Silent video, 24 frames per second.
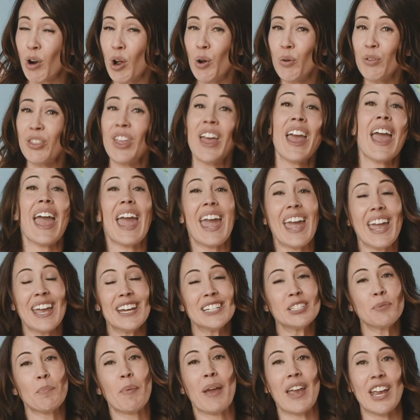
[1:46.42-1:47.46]
growth
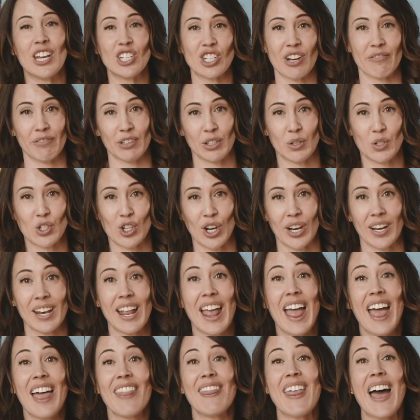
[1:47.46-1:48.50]
and page evolution.
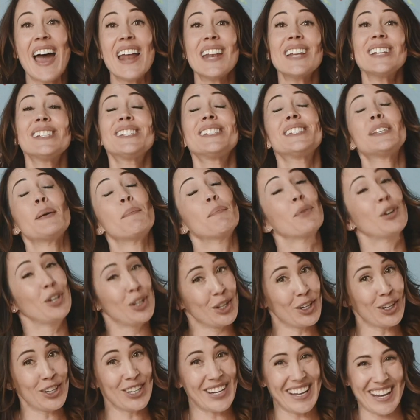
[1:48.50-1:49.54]
That is
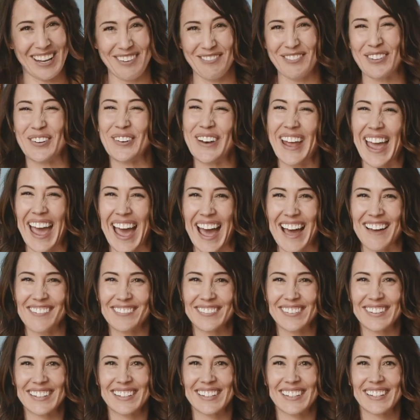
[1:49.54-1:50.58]
some good info to
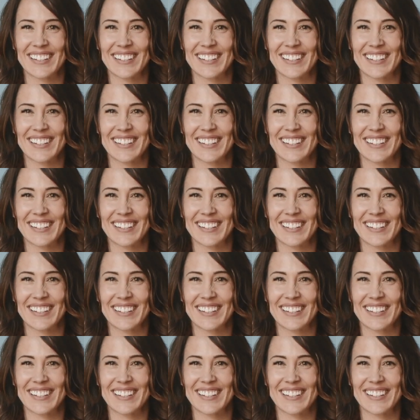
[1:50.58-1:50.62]
have.